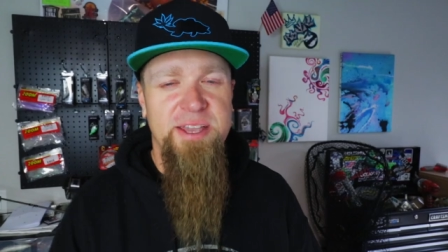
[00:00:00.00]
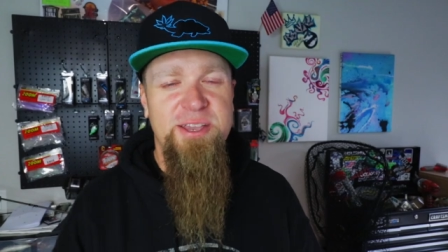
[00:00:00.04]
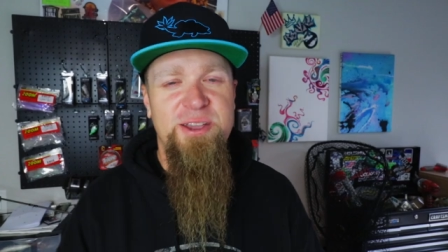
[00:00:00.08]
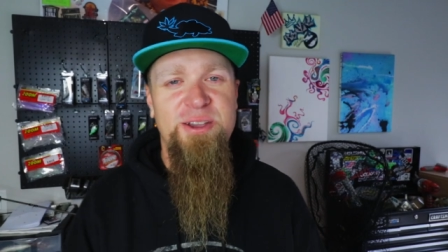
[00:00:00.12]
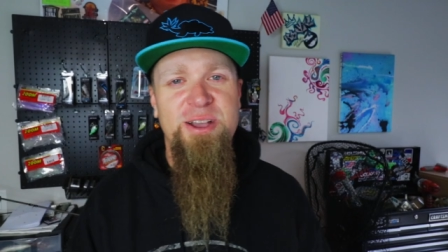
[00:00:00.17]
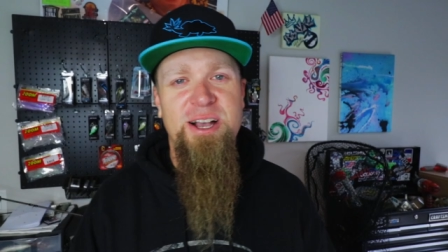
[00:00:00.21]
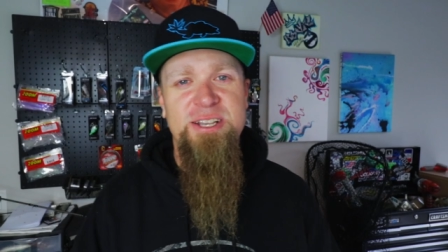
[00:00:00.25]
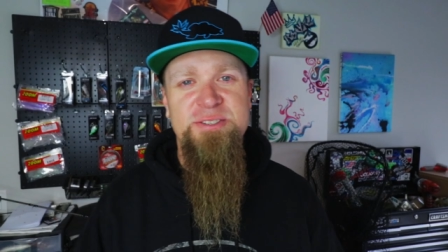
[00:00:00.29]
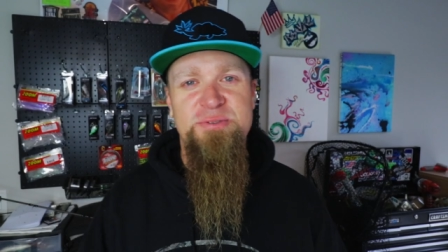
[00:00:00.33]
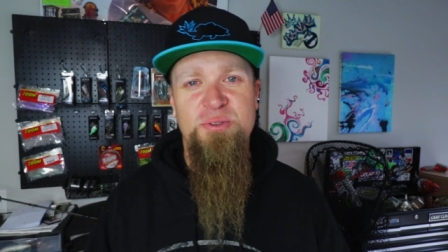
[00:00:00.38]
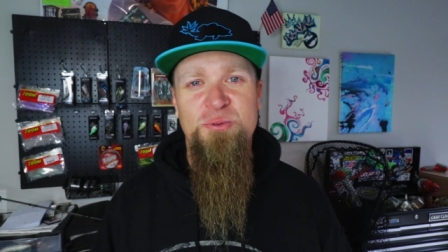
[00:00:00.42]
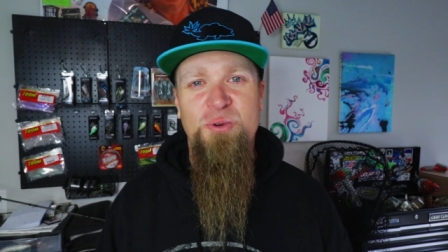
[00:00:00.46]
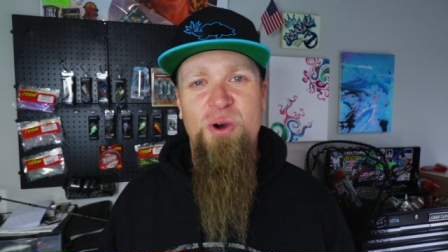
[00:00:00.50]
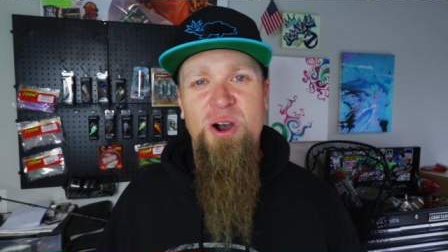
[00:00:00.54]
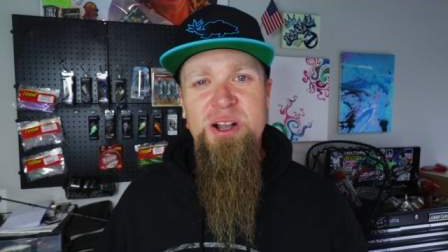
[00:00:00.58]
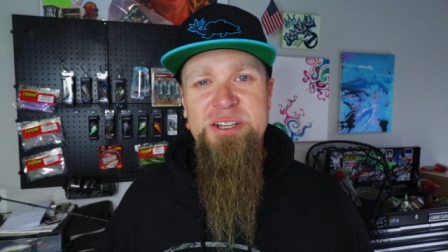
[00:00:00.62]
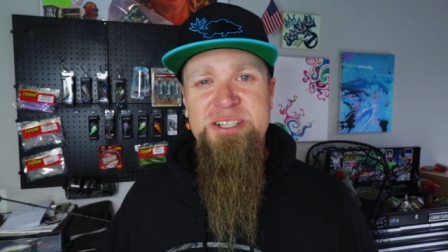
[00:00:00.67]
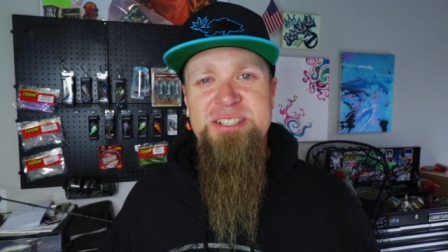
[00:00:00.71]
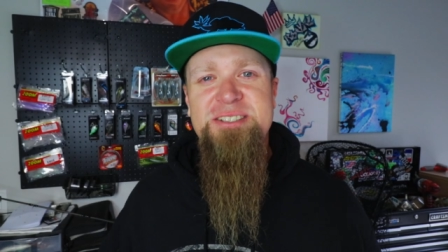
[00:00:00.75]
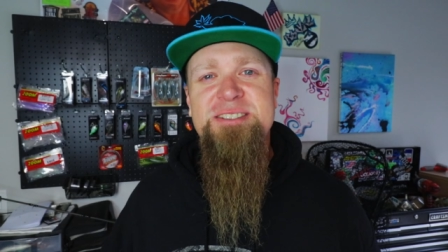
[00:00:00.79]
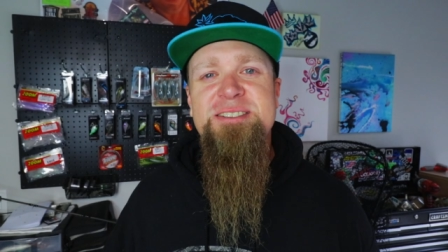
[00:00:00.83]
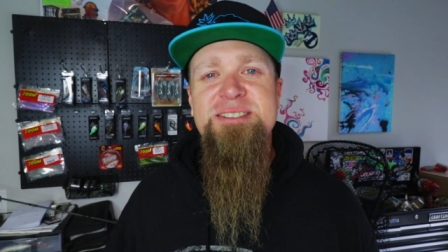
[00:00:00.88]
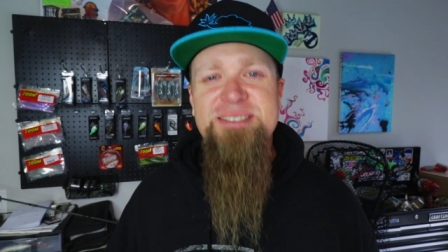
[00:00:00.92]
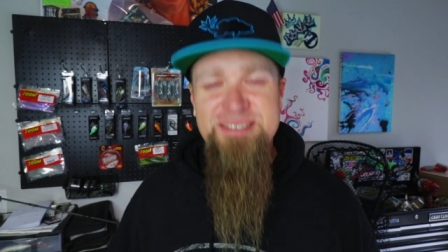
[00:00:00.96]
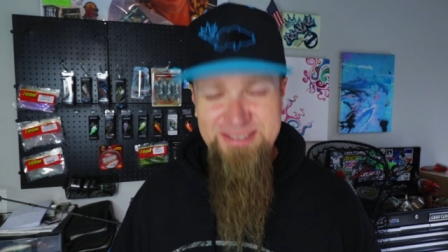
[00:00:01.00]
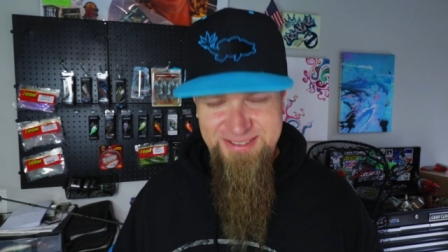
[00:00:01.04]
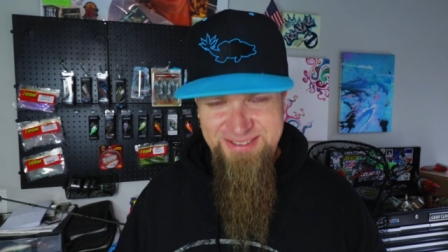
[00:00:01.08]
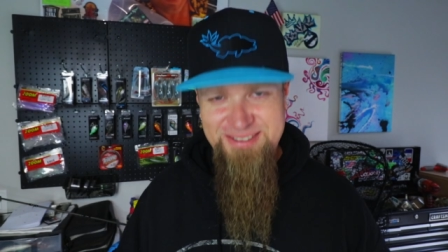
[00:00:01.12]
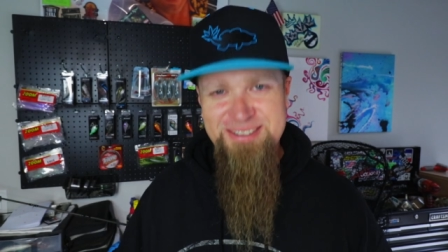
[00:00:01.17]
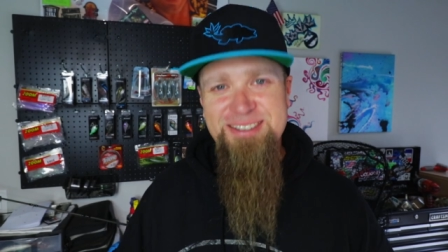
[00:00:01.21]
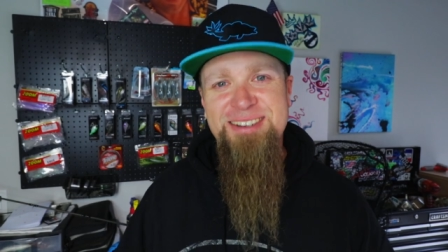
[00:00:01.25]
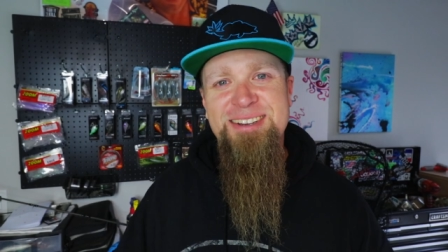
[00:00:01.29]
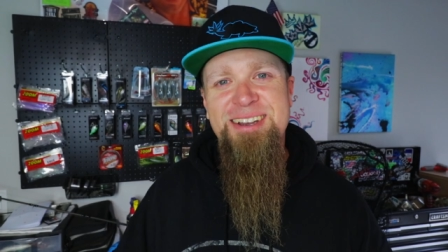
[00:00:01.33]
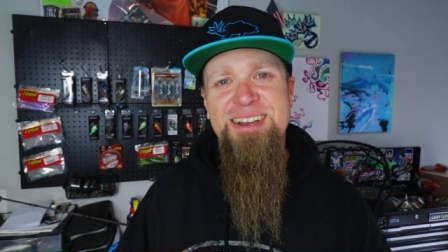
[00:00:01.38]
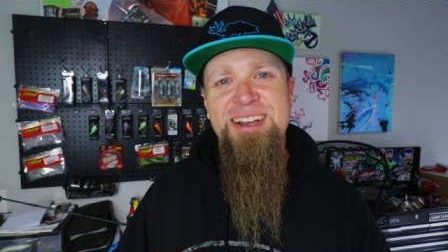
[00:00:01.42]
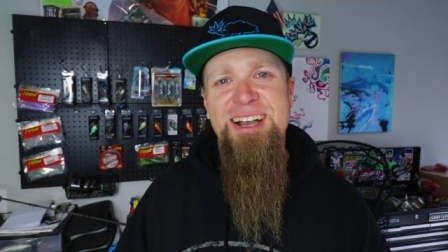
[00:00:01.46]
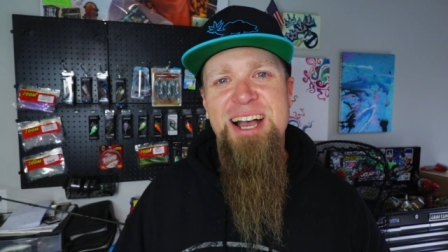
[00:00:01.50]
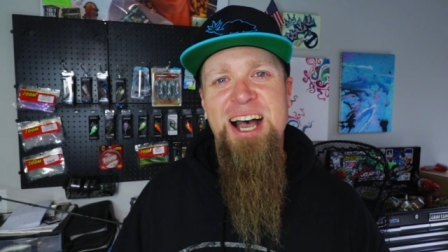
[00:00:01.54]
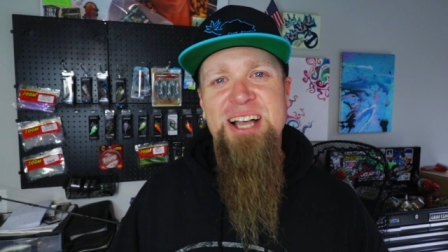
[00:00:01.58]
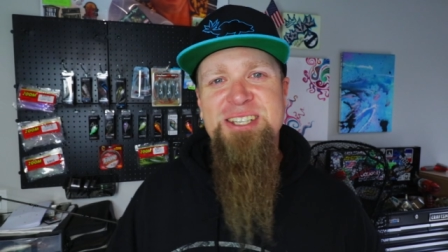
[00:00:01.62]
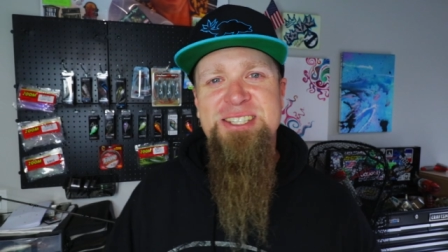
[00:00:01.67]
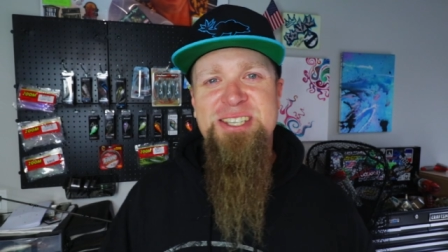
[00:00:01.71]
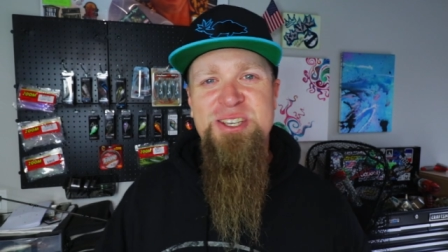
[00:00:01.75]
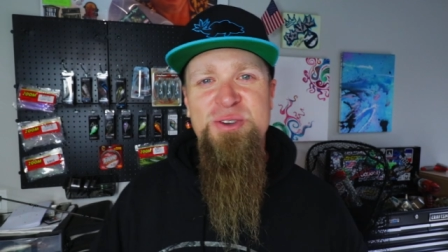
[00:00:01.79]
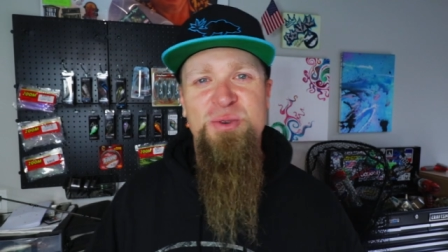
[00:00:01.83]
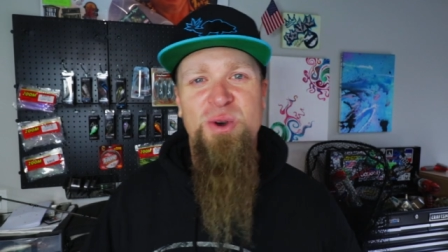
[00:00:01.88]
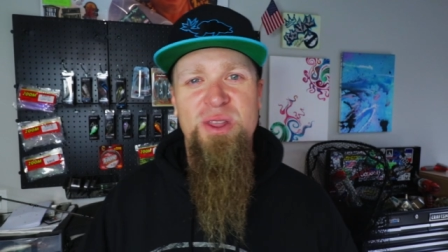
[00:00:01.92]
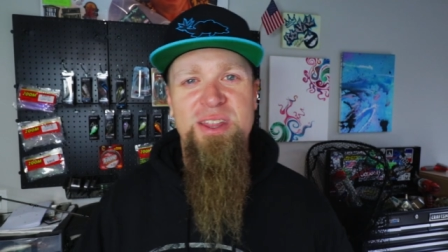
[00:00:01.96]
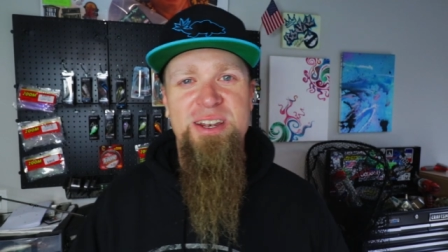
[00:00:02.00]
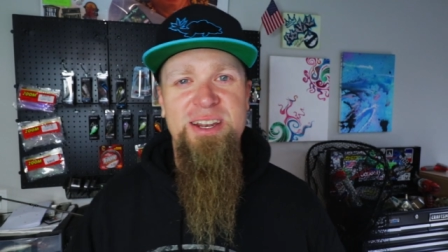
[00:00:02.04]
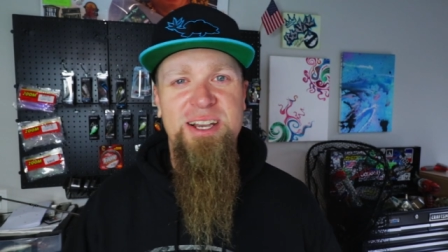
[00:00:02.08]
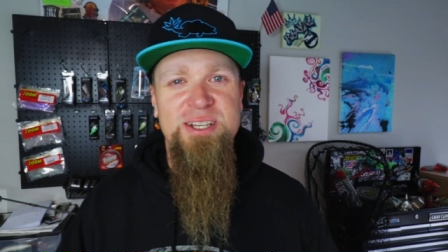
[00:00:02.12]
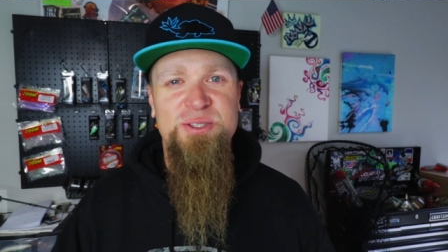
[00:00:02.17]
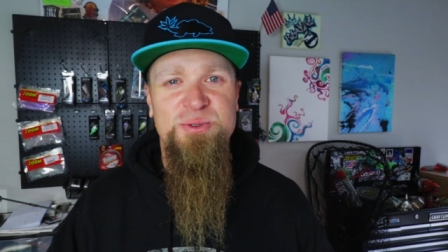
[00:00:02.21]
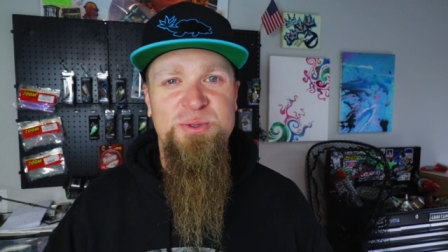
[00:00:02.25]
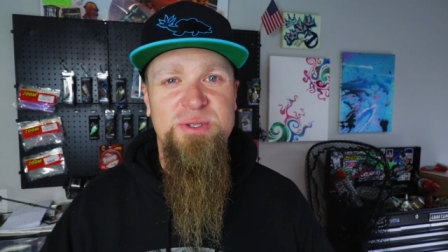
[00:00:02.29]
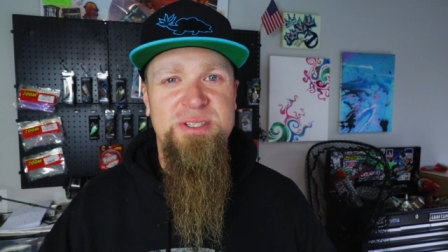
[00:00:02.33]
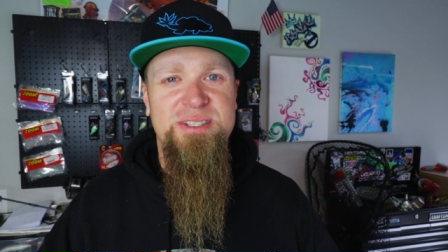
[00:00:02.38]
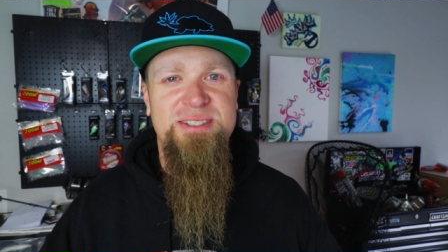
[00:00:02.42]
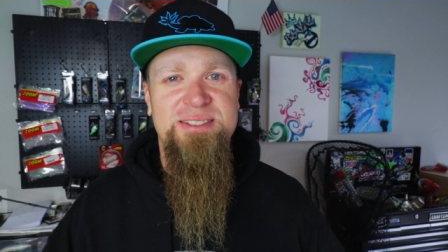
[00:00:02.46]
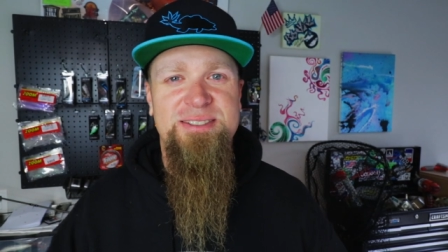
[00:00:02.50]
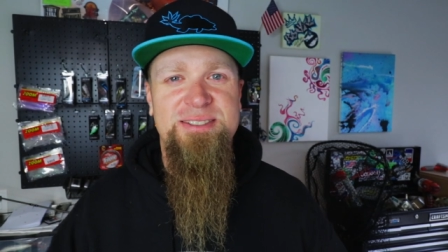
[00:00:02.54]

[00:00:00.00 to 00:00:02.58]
Thank you guys for watching. I'll see you on the next